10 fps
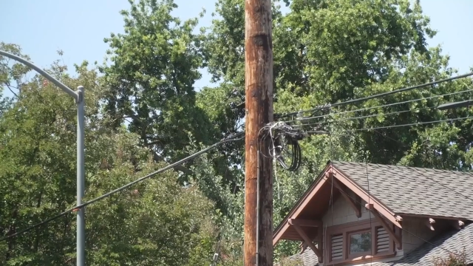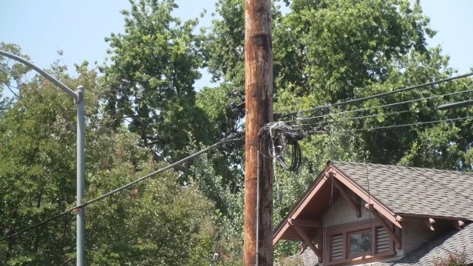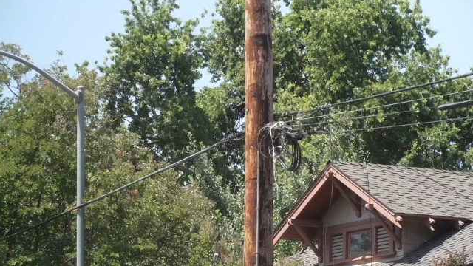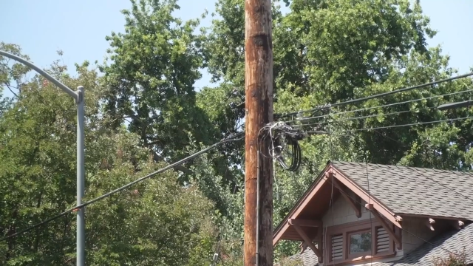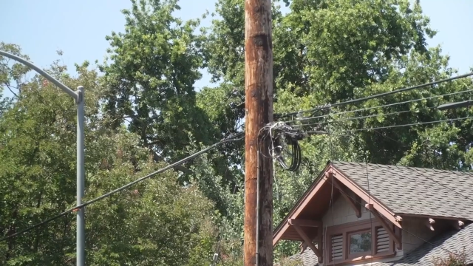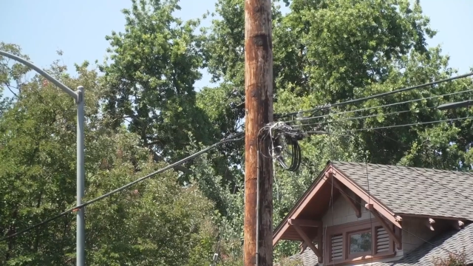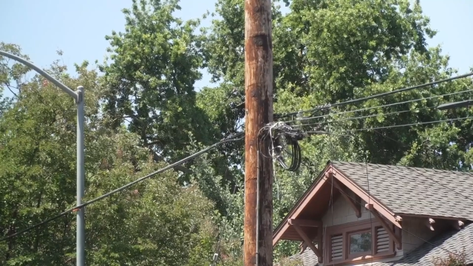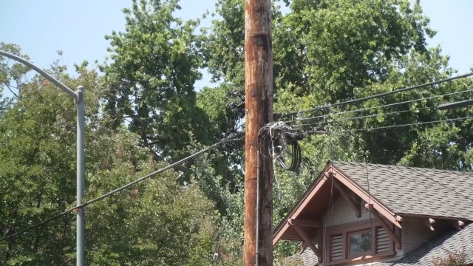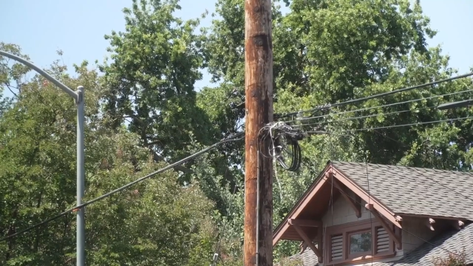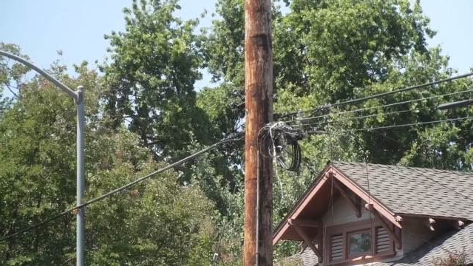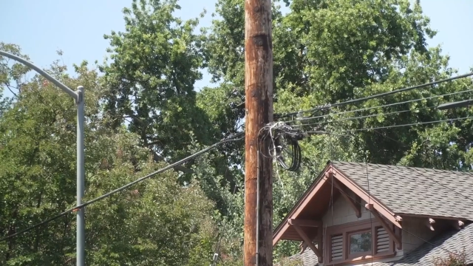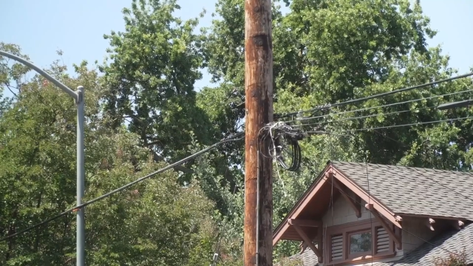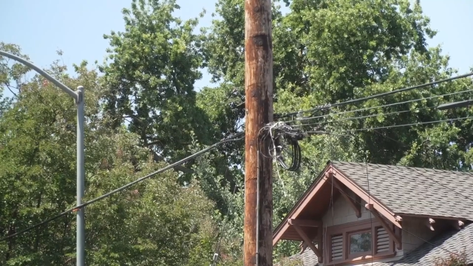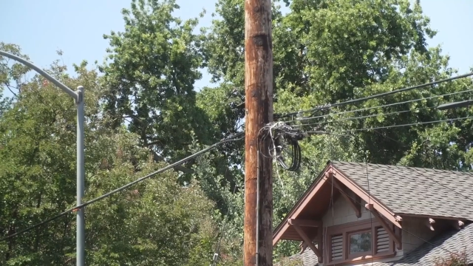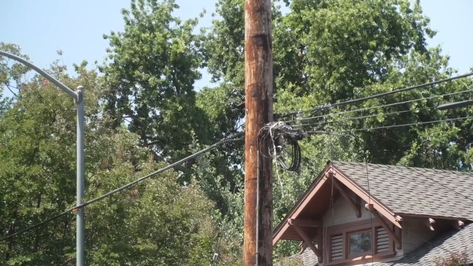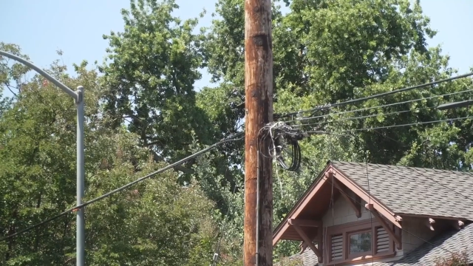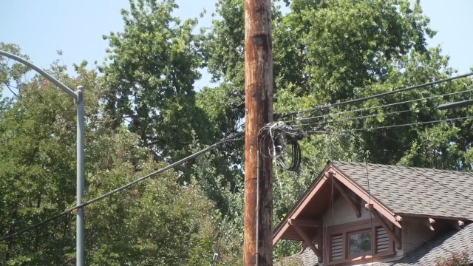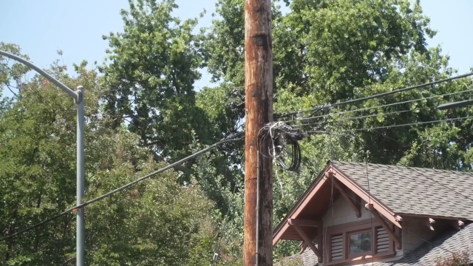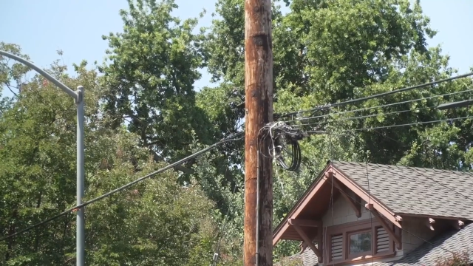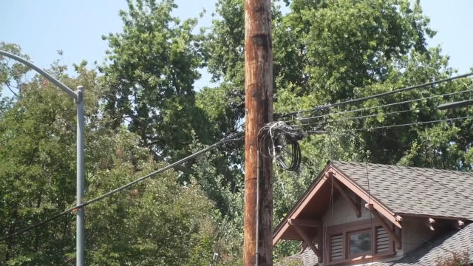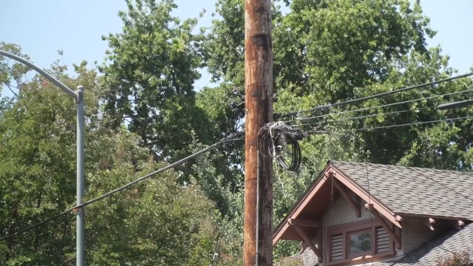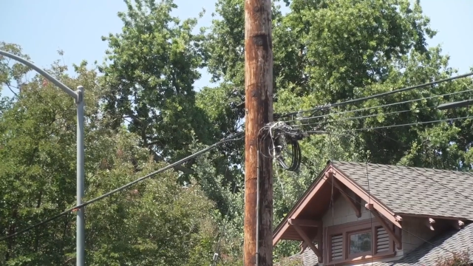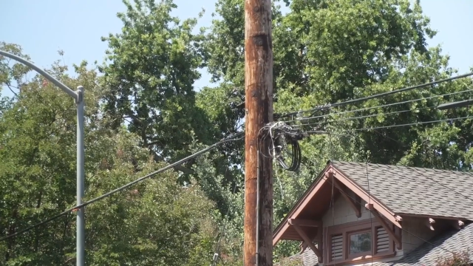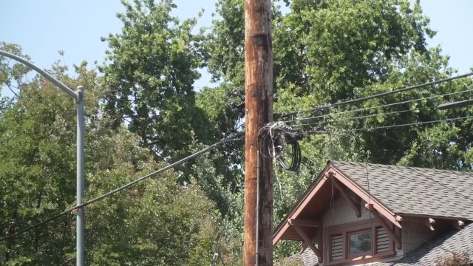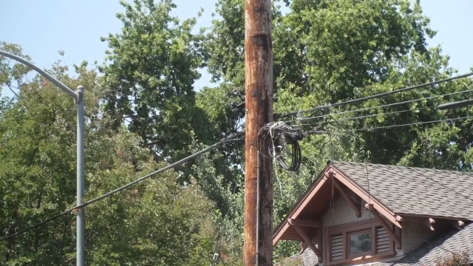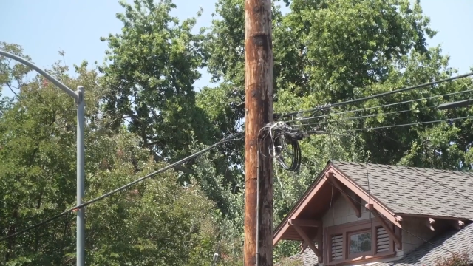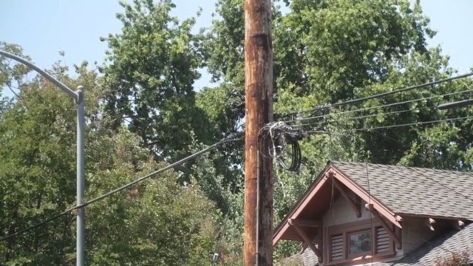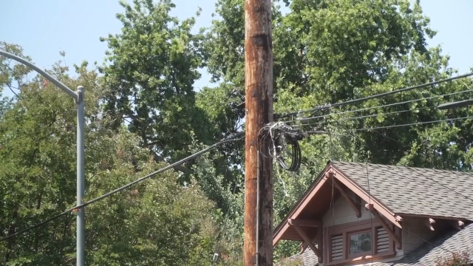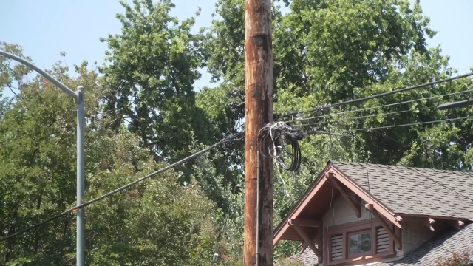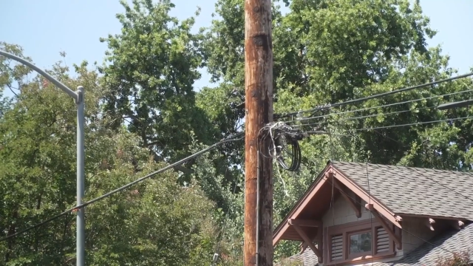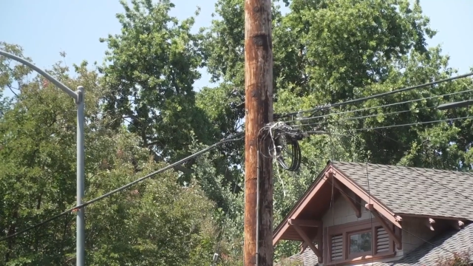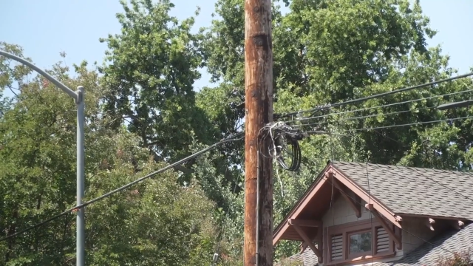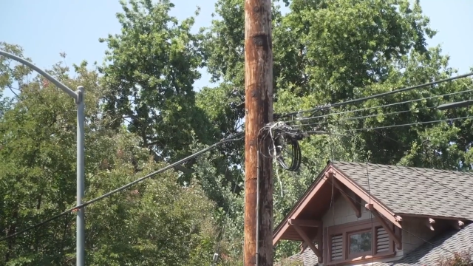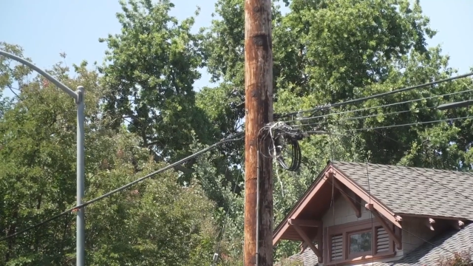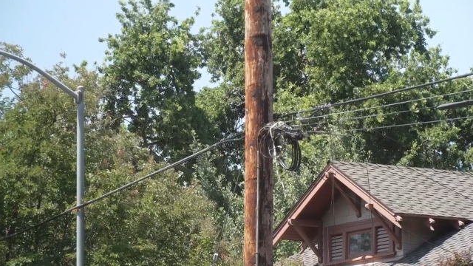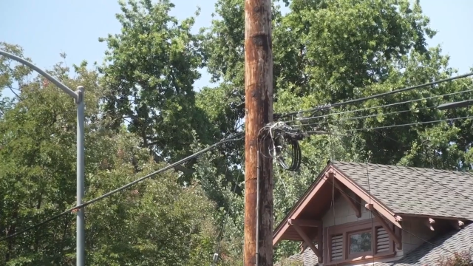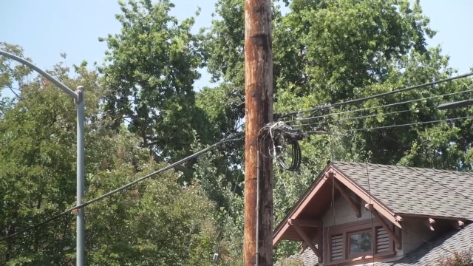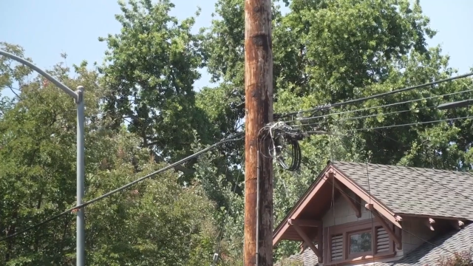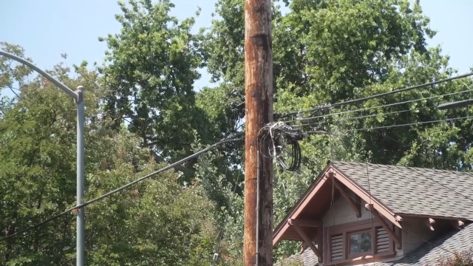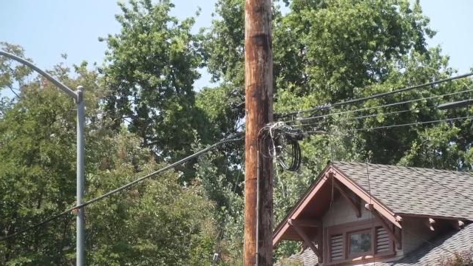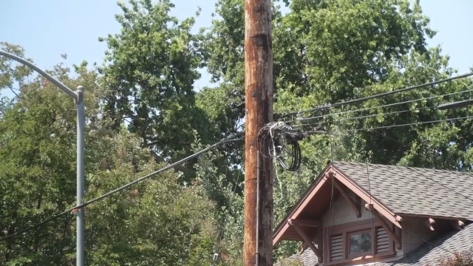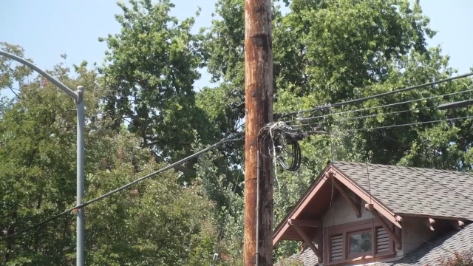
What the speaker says: (no speaker visible)